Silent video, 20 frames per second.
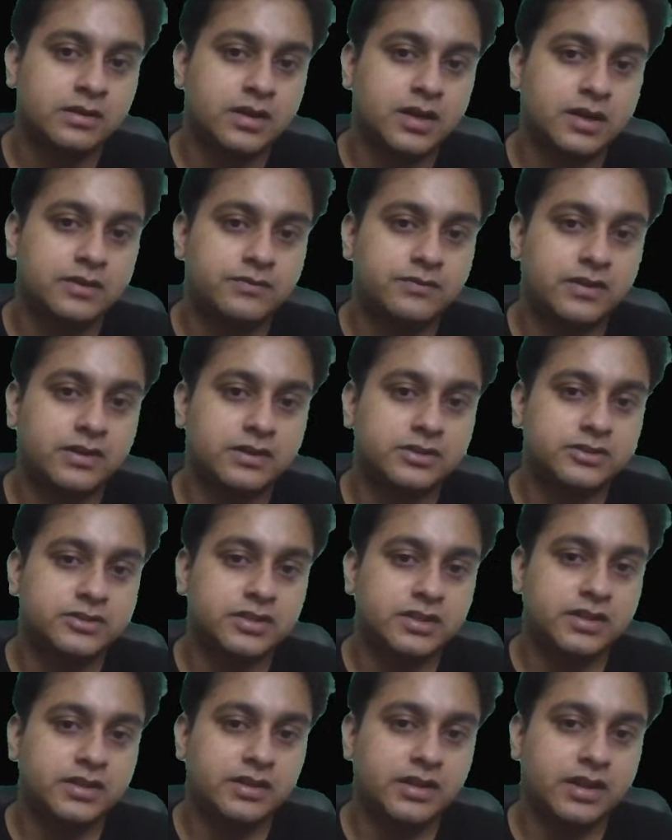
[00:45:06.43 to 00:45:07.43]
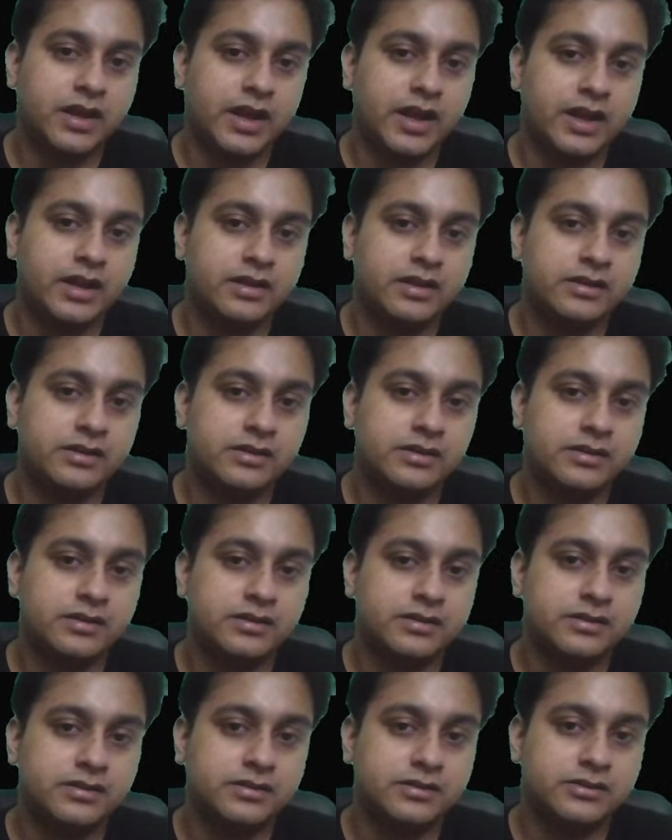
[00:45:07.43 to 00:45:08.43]
A function n
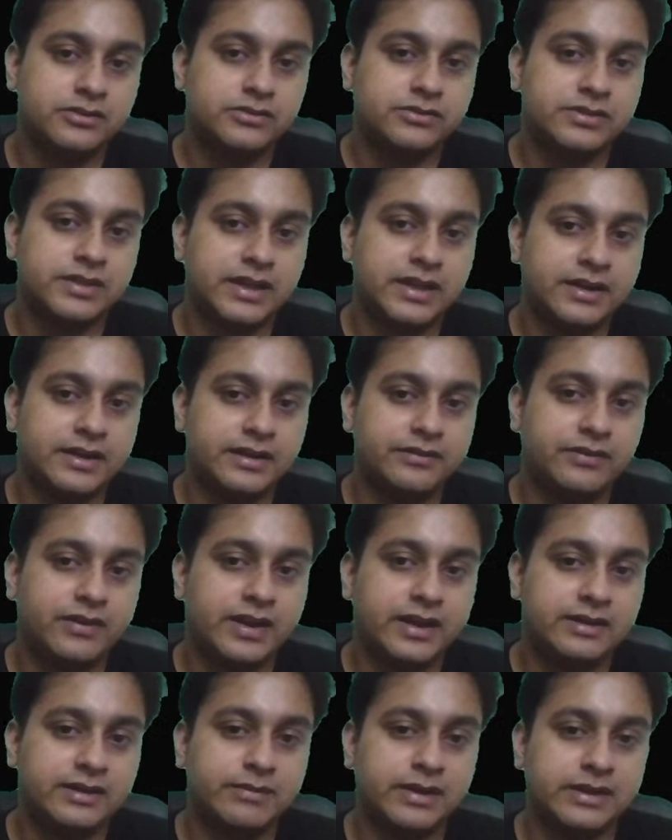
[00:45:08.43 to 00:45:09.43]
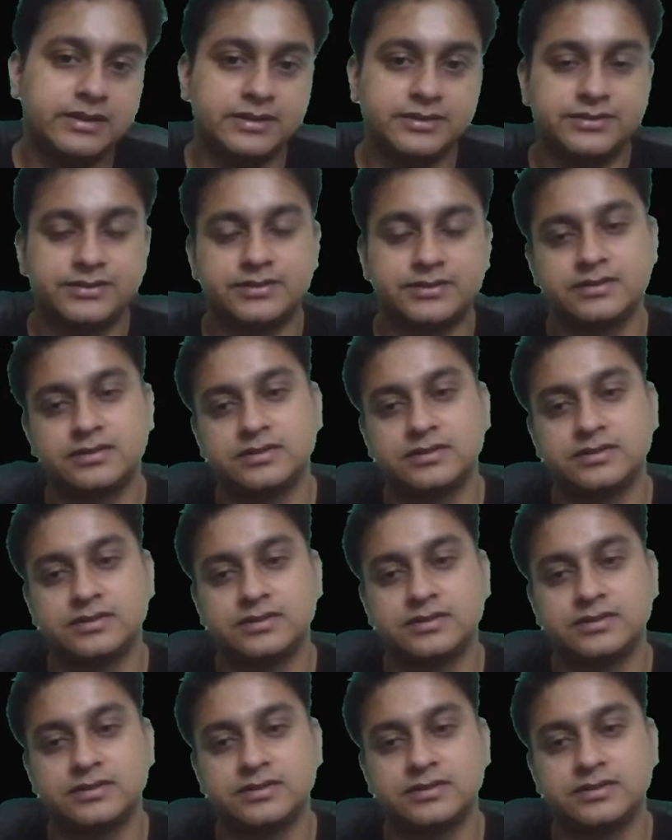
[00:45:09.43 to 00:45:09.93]
to z defined by this.